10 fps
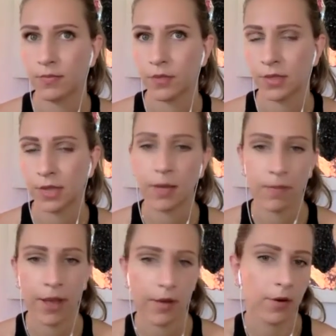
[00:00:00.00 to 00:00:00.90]
It's like a
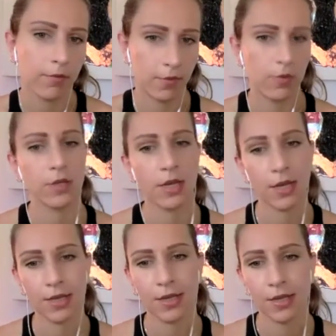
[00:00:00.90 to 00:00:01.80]
background
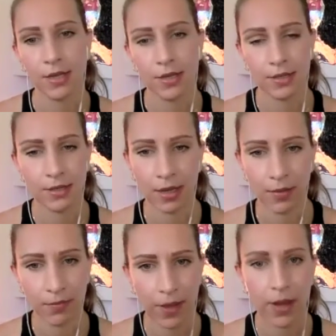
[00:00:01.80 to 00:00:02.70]
music. It's like a
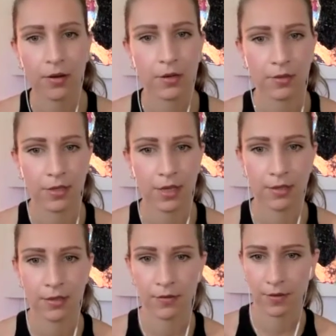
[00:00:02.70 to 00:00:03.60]
background
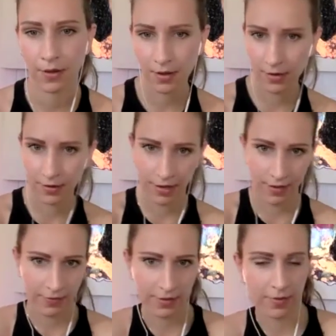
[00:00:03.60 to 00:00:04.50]
sense of, oh, I
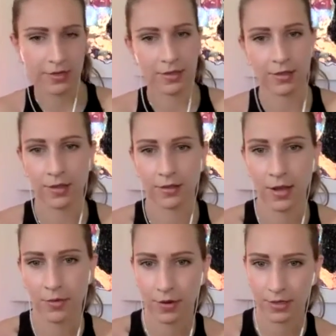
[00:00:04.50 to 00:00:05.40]
have these mycelial
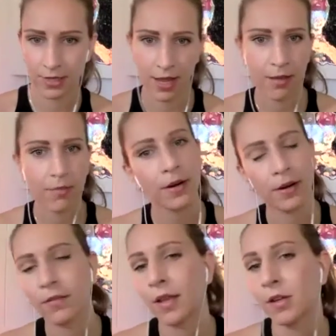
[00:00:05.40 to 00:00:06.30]
networks and I am
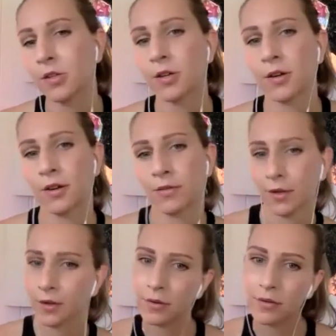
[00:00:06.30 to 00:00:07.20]
part of nature and
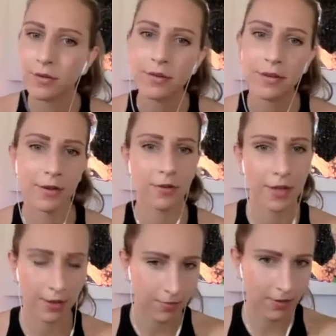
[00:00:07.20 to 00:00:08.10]
we're cool, you know,
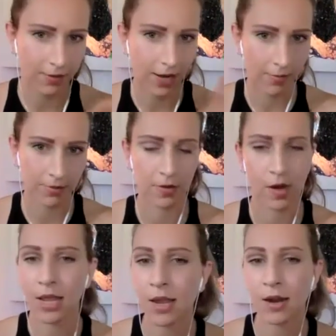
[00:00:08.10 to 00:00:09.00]
like no matter what happens
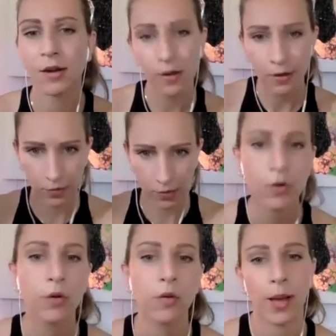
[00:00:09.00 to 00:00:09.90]
right here, we're
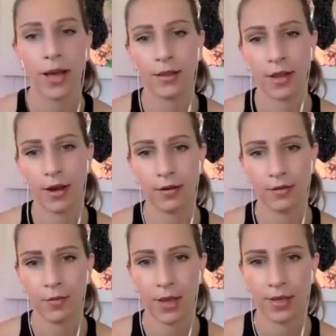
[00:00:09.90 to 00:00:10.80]
cool back there
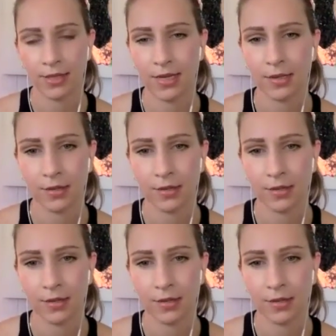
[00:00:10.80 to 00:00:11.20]
in the backseat.